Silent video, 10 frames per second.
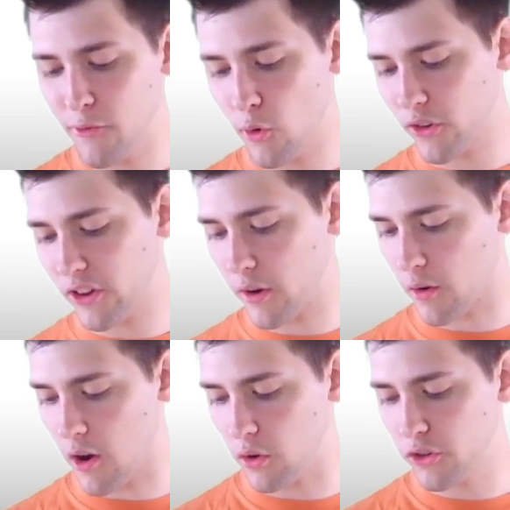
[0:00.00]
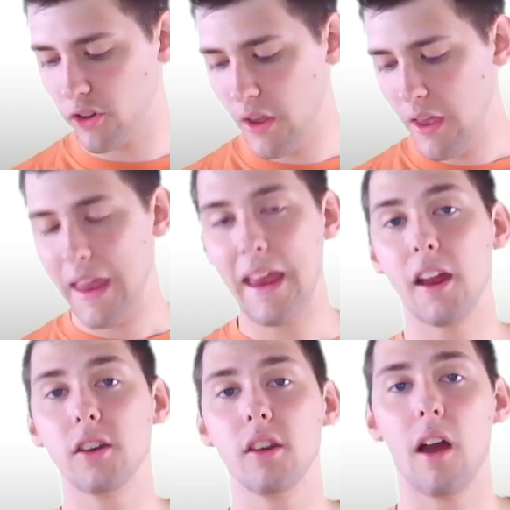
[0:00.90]
Heroes and
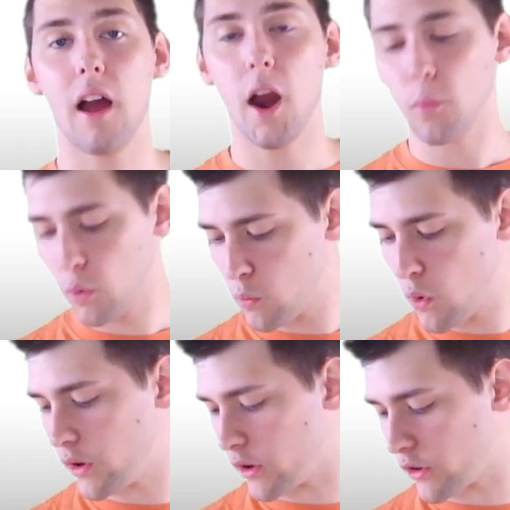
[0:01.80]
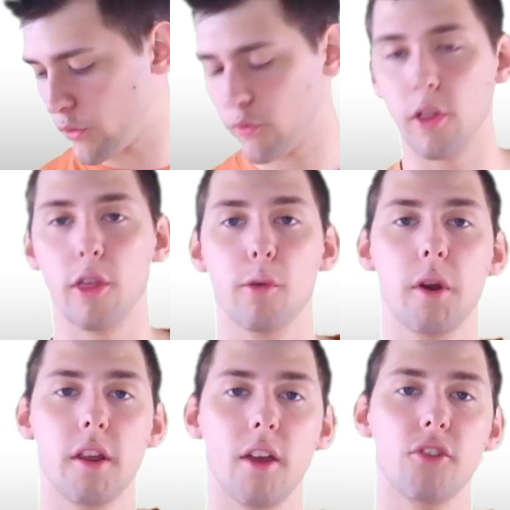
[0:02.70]
Hyrule Warriors for the
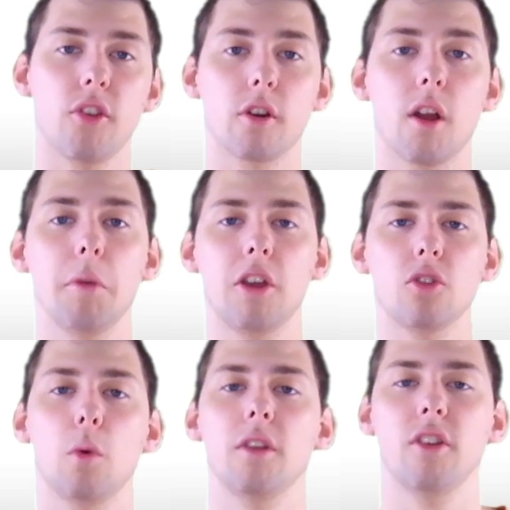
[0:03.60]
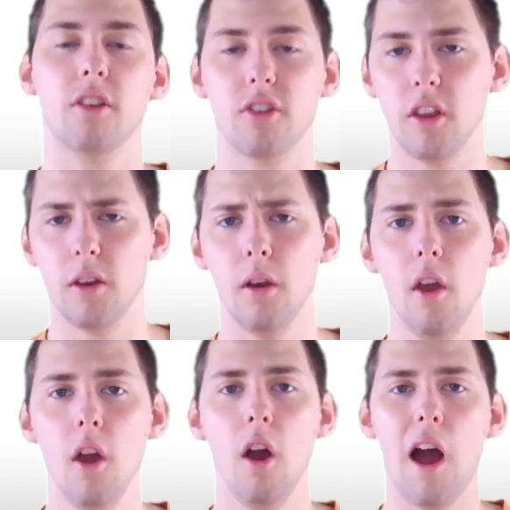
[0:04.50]
3DS that are coming in 2016.
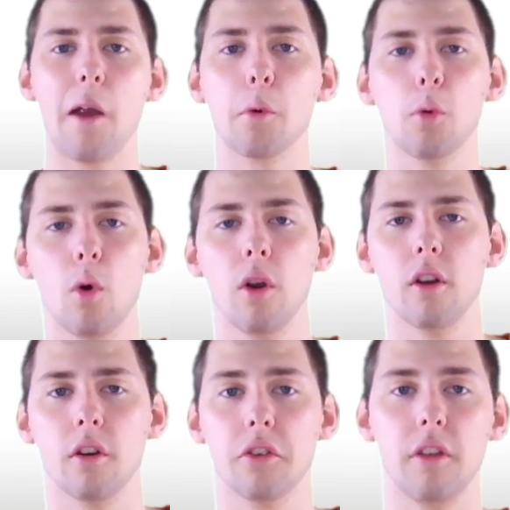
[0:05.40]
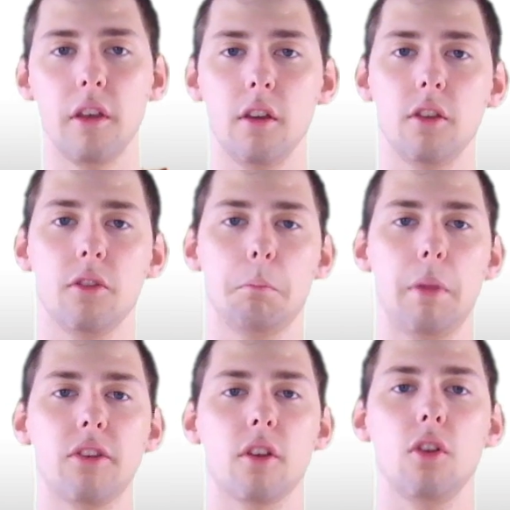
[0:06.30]
Hyrule Warriors is
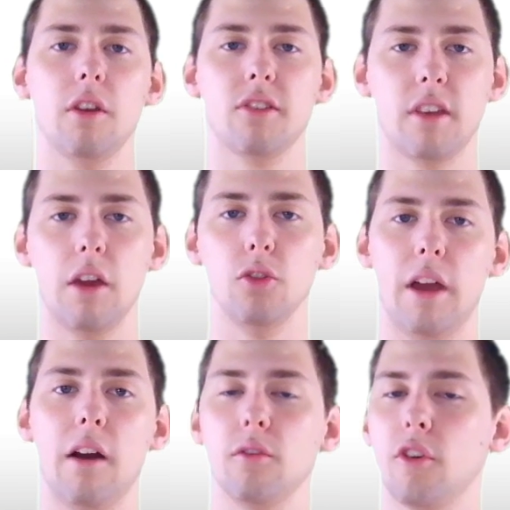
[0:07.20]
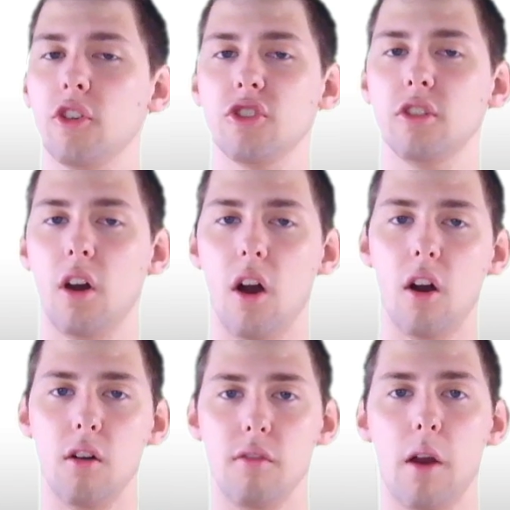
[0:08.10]
basically a scaled down version of
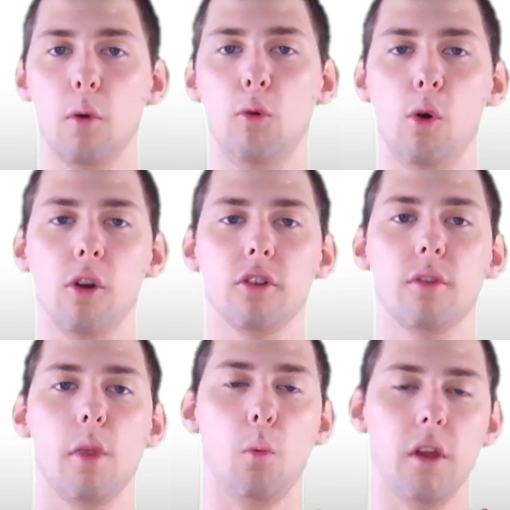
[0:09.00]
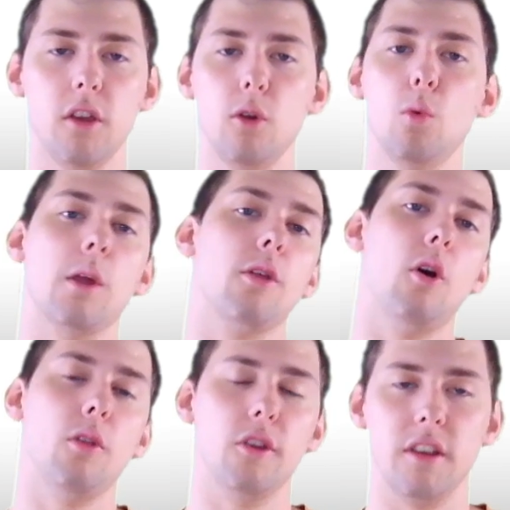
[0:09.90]
Hyrule Warriors for the Wii U with all the
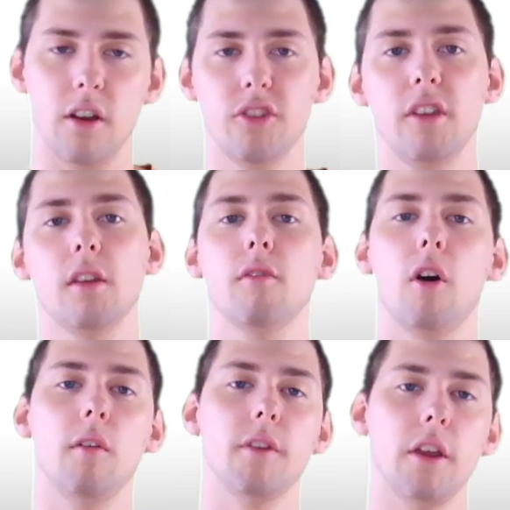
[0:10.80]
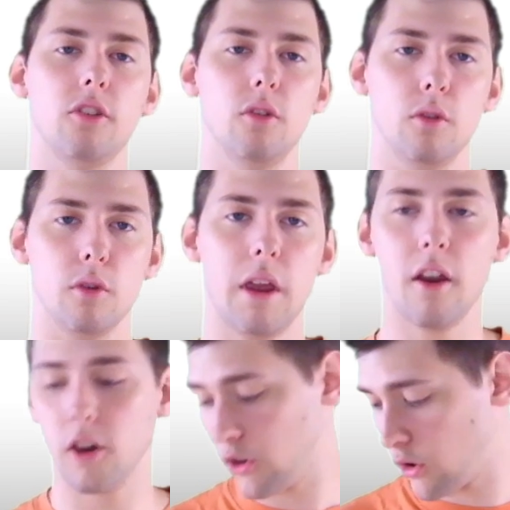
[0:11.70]
DLC involved and 2 new
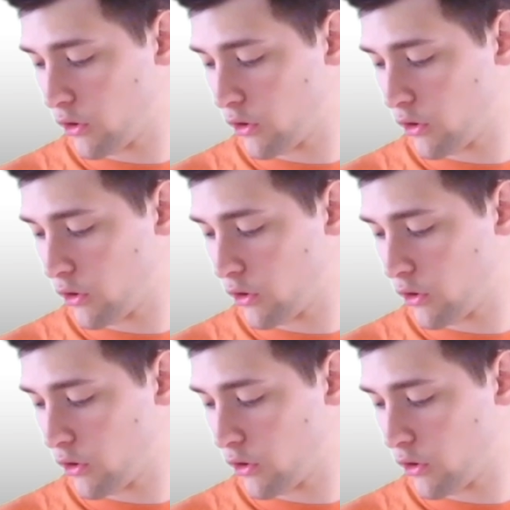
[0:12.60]
characters.